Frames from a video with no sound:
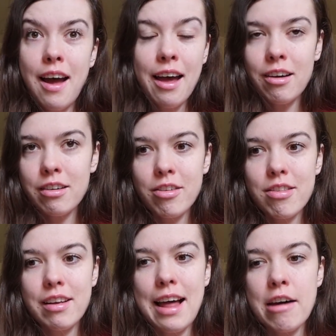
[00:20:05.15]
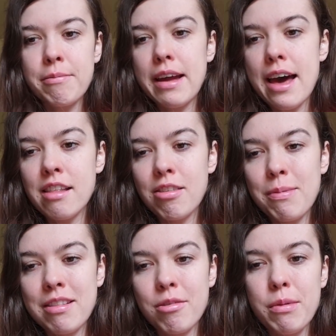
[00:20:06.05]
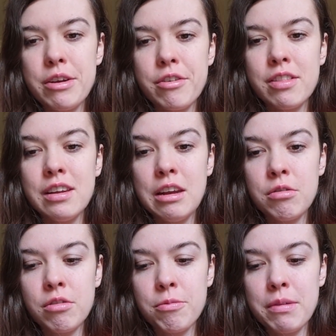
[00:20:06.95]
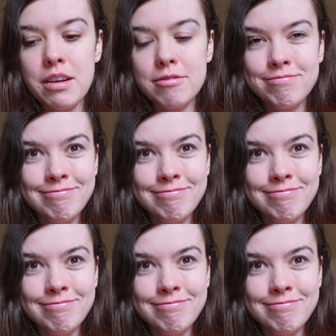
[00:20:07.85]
I also still have my hand-spun sweater on the needles, but